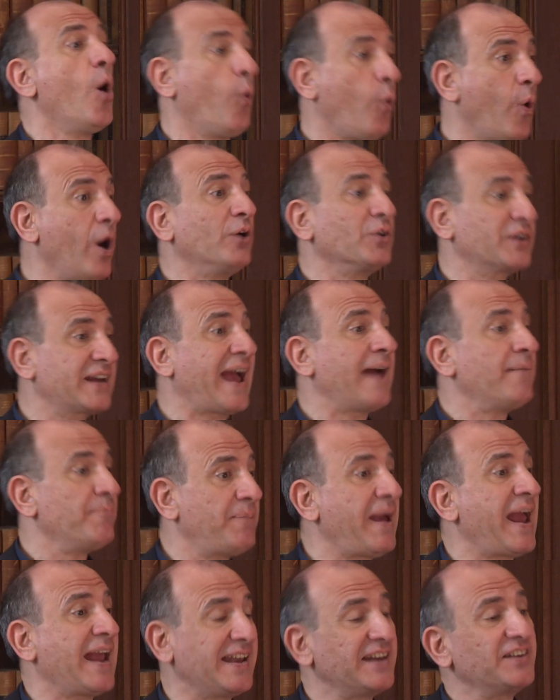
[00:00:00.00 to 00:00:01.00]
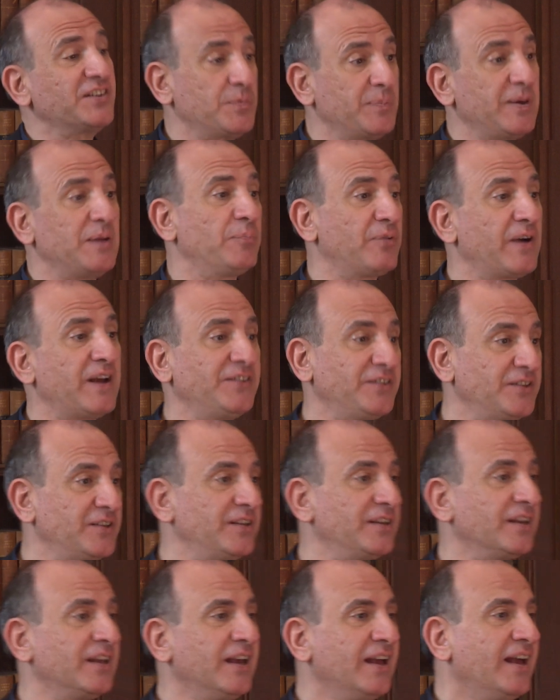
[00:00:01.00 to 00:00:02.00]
while campaigning to be president.